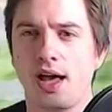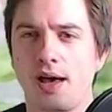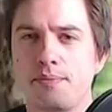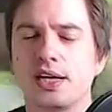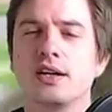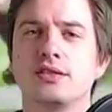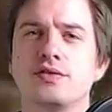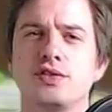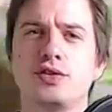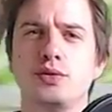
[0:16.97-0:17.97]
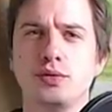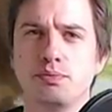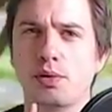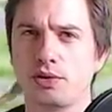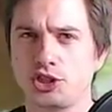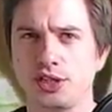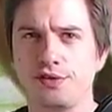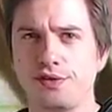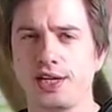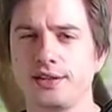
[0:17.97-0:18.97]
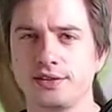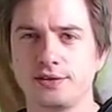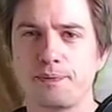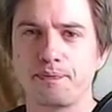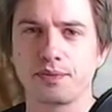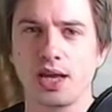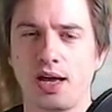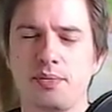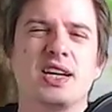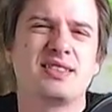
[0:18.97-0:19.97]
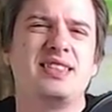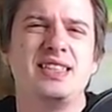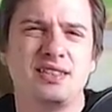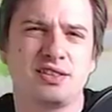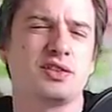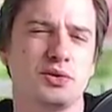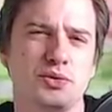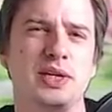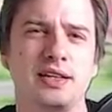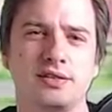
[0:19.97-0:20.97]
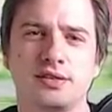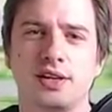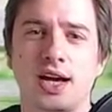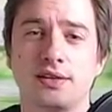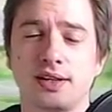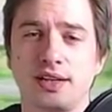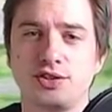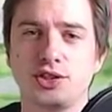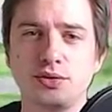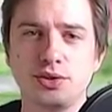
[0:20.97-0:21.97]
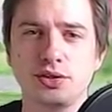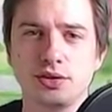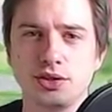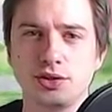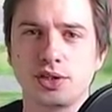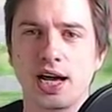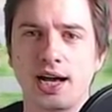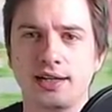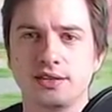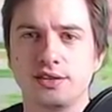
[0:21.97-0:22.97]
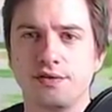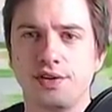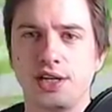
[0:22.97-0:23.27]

because of two bullshit things. Because these two really stood out. And I've showed you guys the